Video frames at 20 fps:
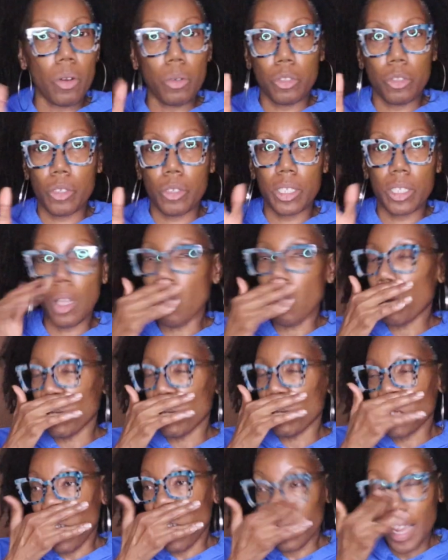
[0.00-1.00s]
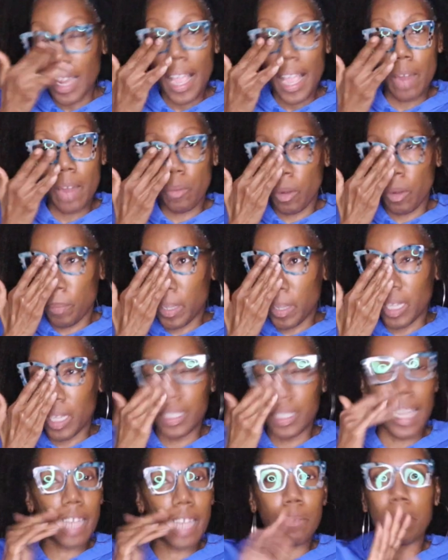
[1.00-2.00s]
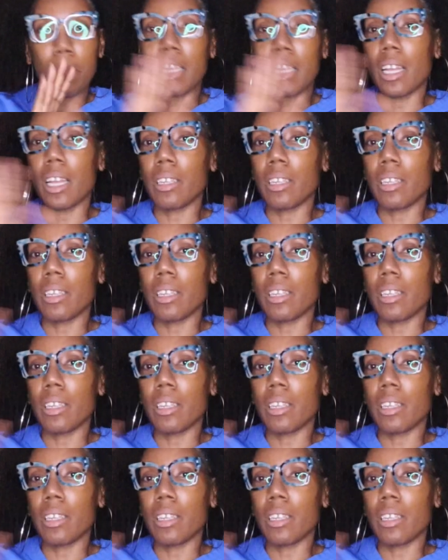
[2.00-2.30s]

Uhtred, don't go talk to Edward because that'd be